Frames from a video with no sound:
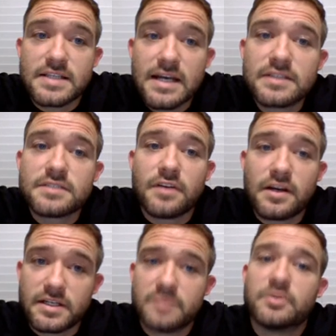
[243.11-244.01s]

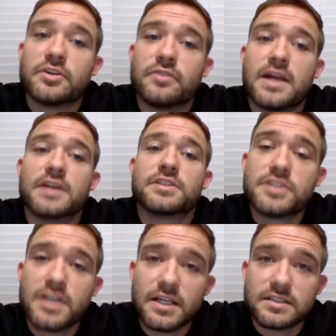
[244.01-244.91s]
satisfy our chemical
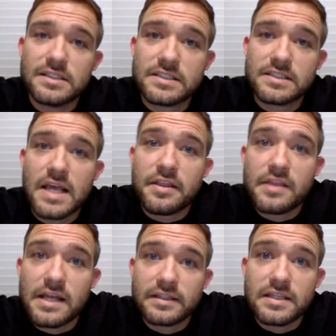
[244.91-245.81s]
reaction checklist
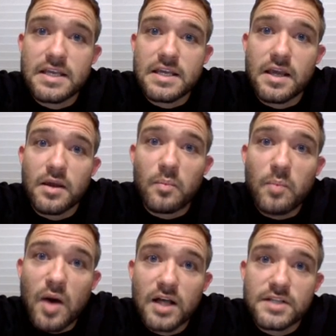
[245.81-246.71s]
that the
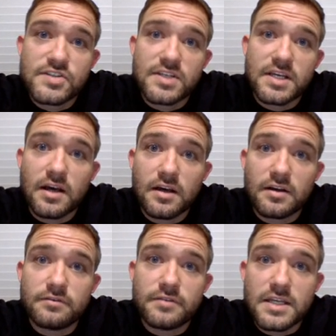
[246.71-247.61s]
bonds
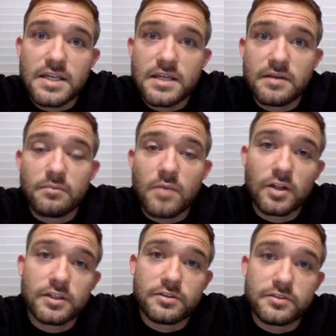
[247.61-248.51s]
of the
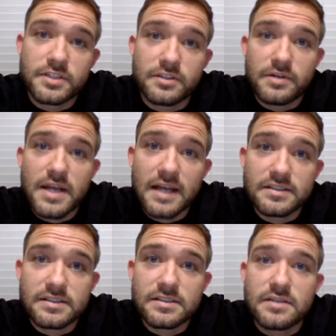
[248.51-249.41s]
molecules in the
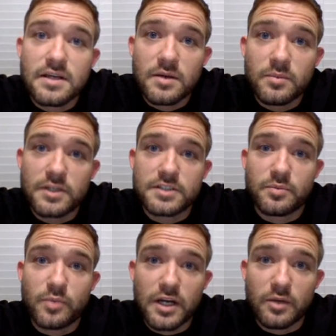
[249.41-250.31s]
reactants
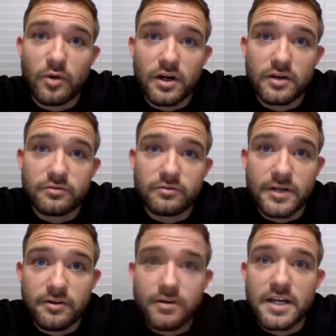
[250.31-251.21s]
must break apart,
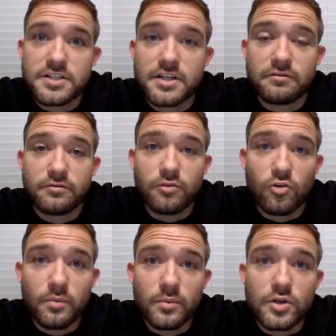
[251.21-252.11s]
rearrange, and
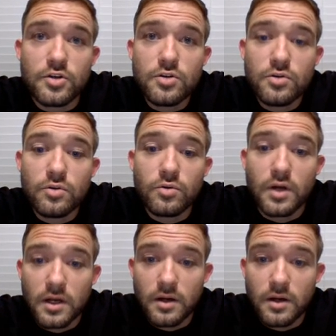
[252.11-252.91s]
form new